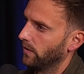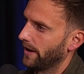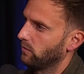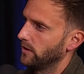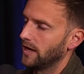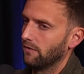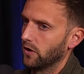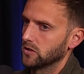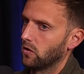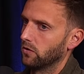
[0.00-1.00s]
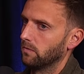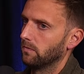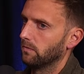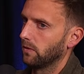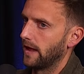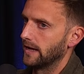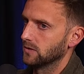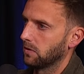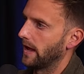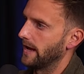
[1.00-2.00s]
Like when you have those older
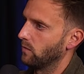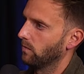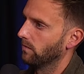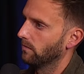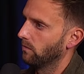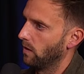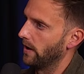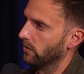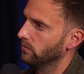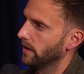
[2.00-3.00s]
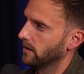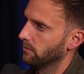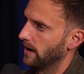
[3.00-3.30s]
players playing well, like mm. a hmm.